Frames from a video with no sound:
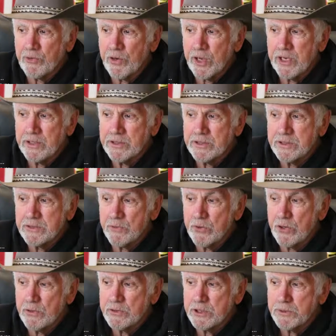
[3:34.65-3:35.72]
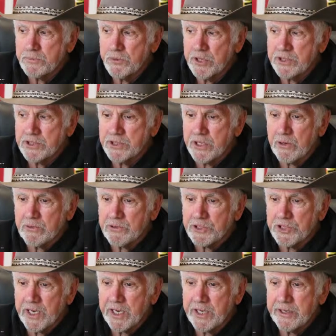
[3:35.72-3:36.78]
roads, please don't,"
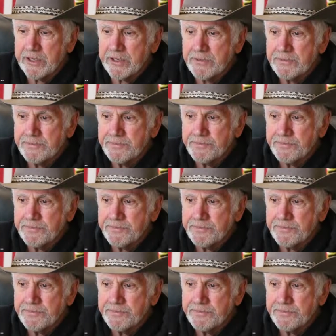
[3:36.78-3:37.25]
she added.